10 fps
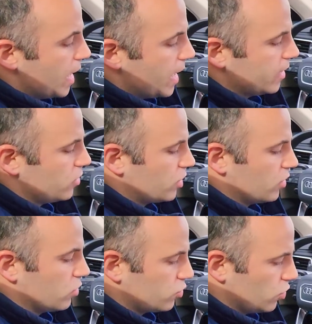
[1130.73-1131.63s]
And you
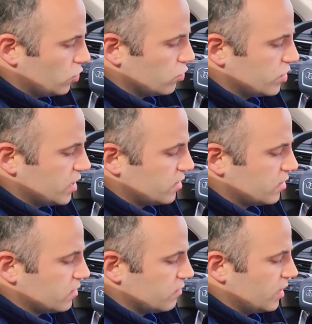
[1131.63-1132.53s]
can also use
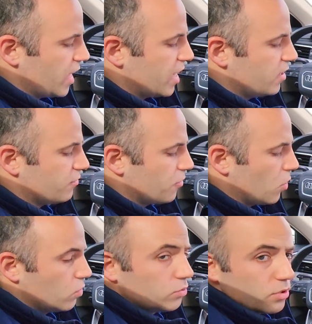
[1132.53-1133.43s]
this with any
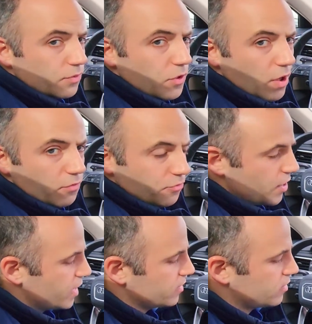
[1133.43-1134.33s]
phone. If you have
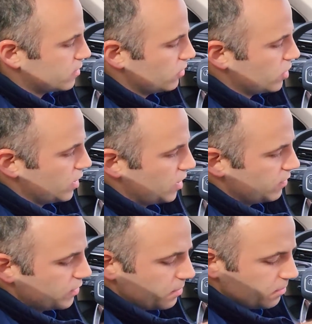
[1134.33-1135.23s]
friends, you can
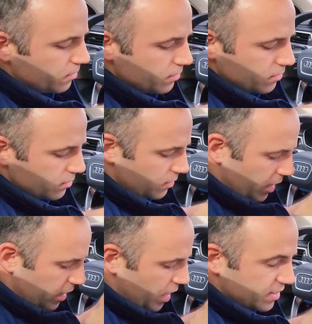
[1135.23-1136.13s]
give them
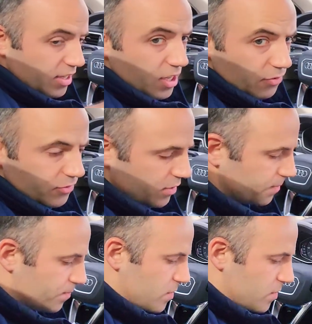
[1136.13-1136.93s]
like as a gift.